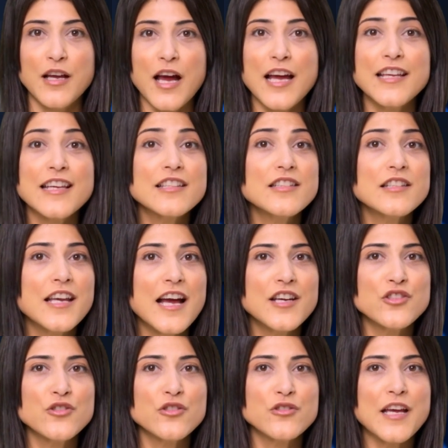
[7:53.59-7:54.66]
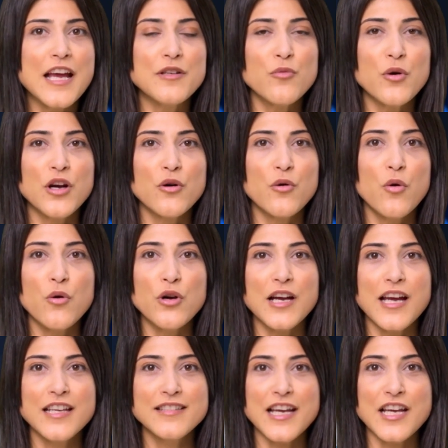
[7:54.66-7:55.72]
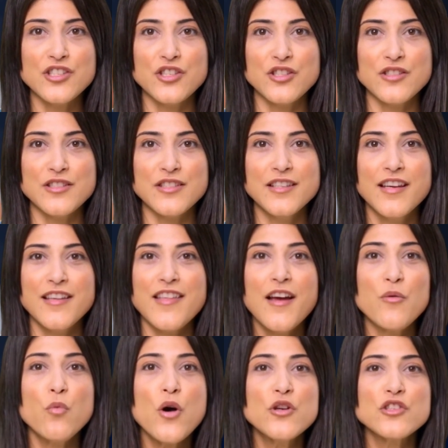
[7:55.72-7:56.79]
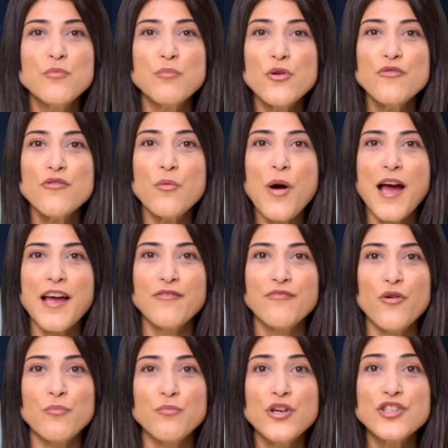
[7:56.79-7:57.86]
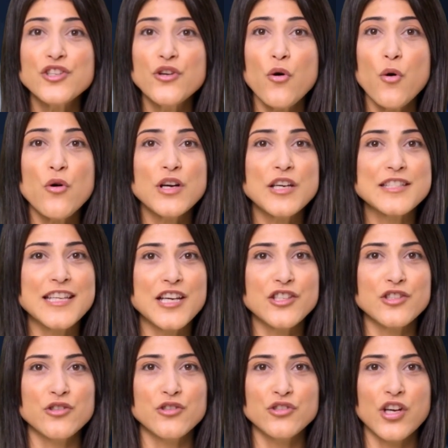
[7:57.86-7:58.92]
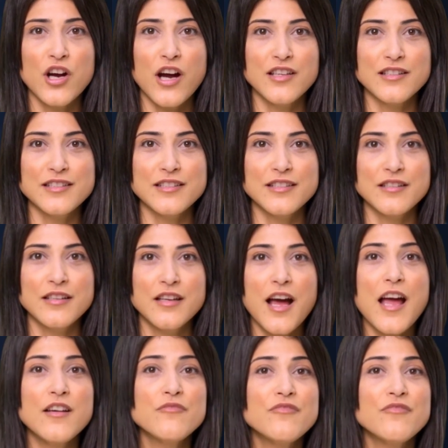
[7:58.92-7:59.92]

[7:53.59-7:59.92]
and international network organizations that want to move away from rigid organizational charts and